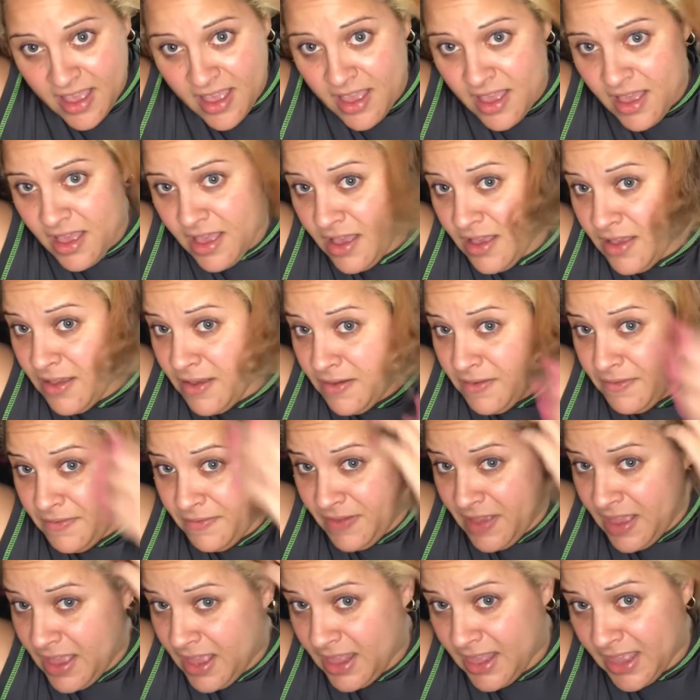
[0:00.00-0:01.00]
of
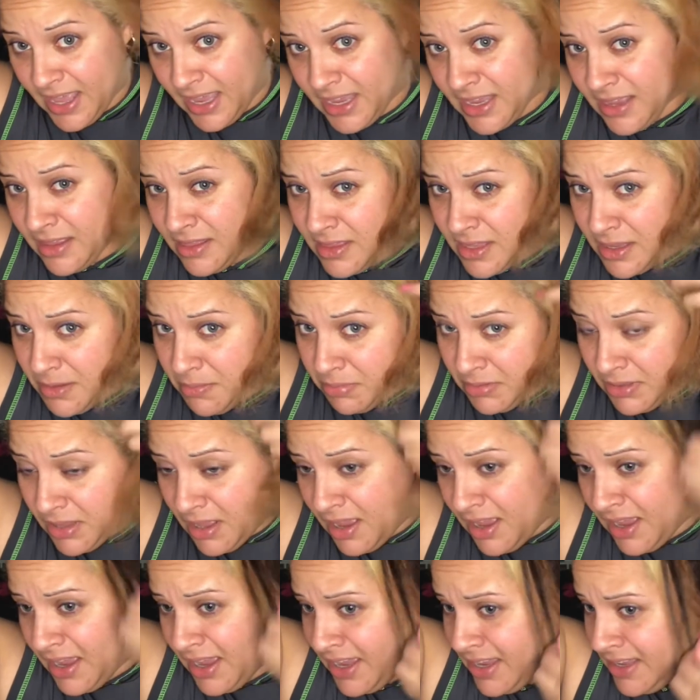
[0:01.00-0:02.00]
like the
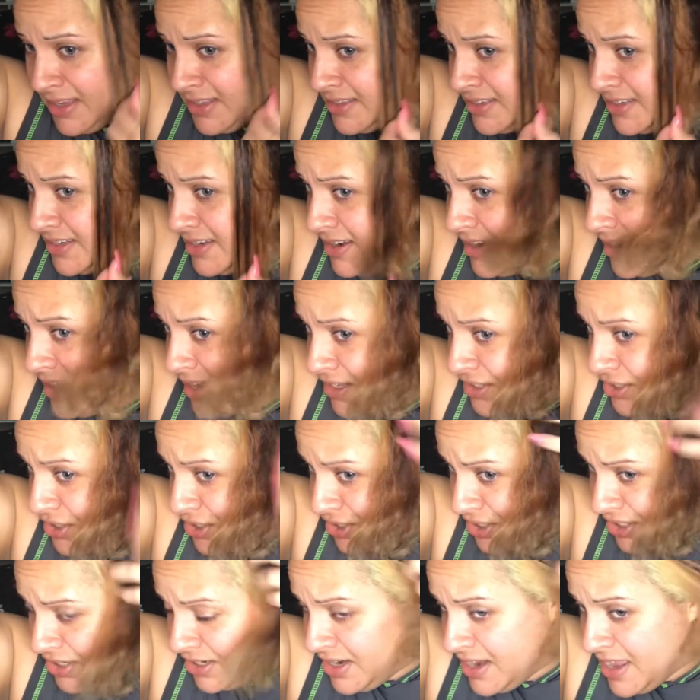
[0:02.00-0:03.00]
blonde
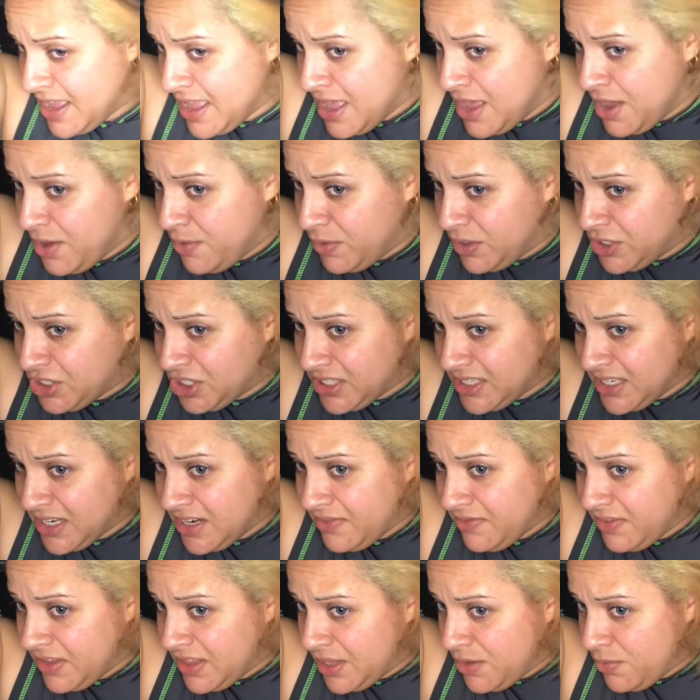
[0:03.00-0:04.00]
under, which it didn't
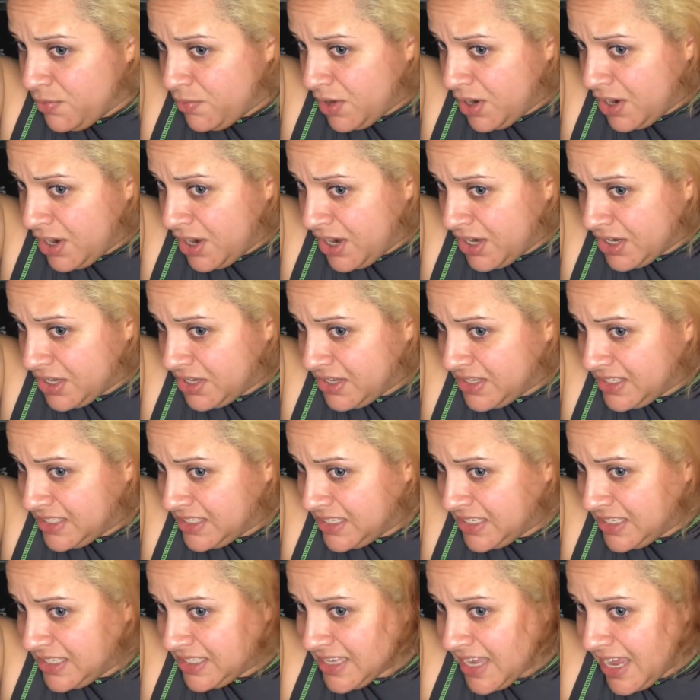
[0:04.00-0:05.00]
really work. You can see
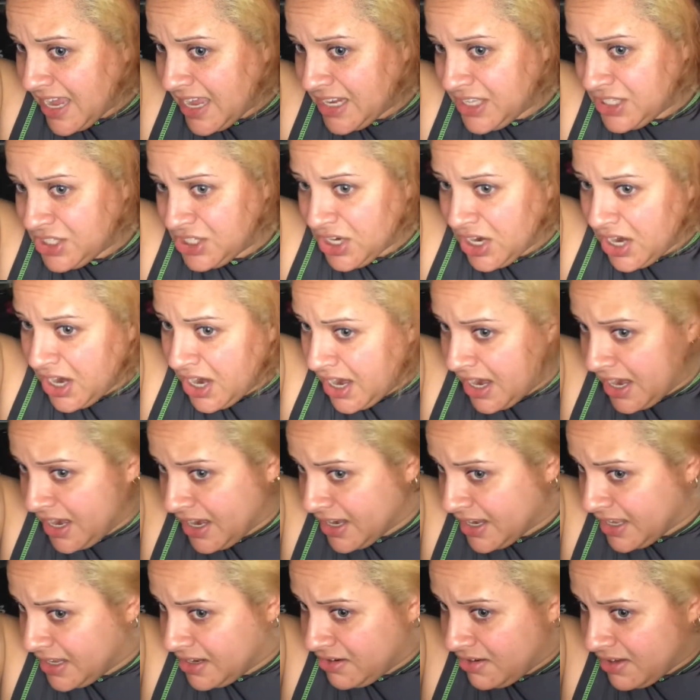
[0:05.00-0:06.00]
it's kind of dark
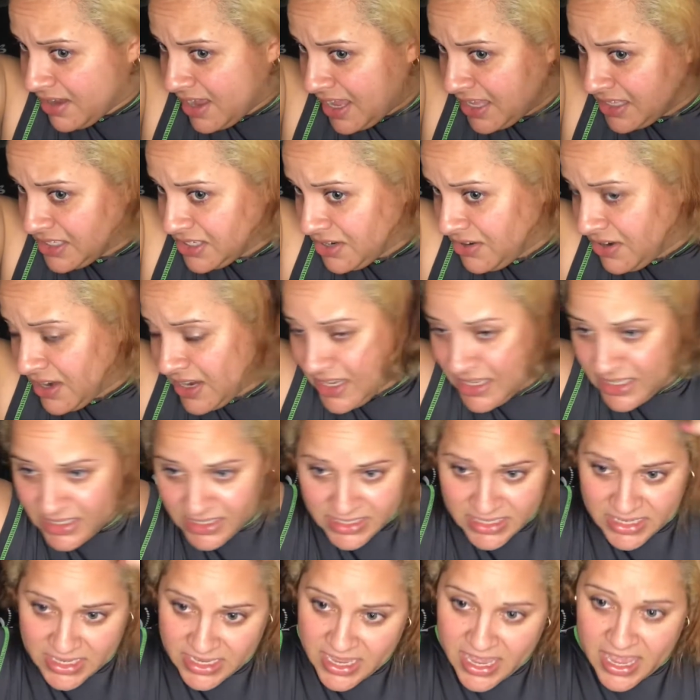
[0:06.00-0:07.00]
and all kinds of
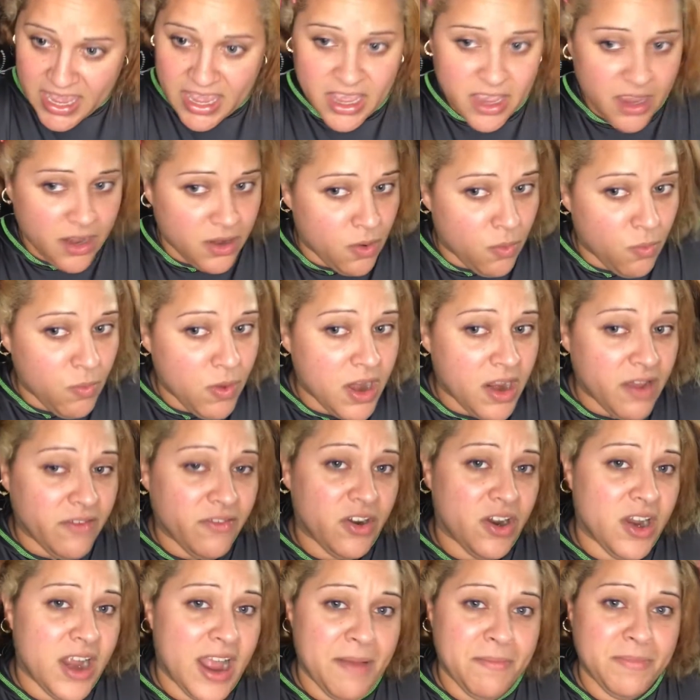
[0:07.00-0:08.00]
crazy and
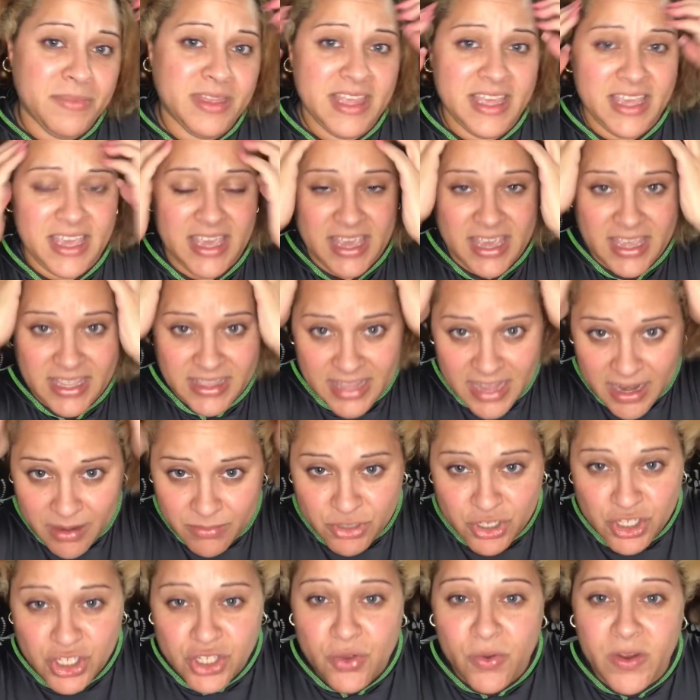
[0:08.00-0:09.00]
whatever. I'm thinking that I'm
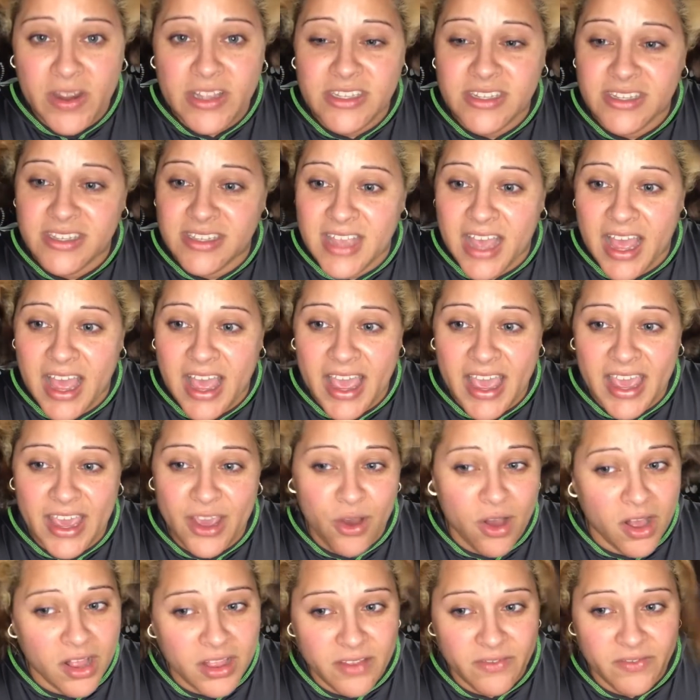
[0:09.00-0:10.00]
just going to dye
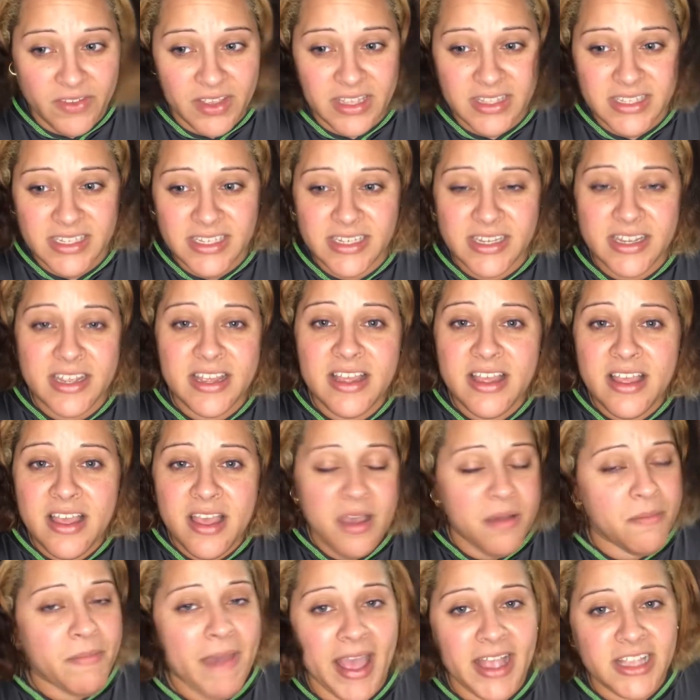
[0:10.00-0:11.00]
all of it
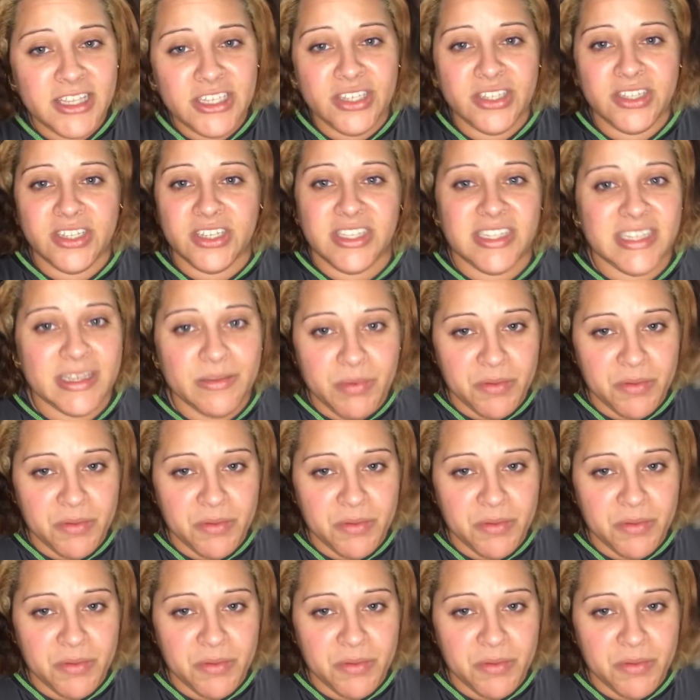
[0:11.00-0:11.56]
back to the deep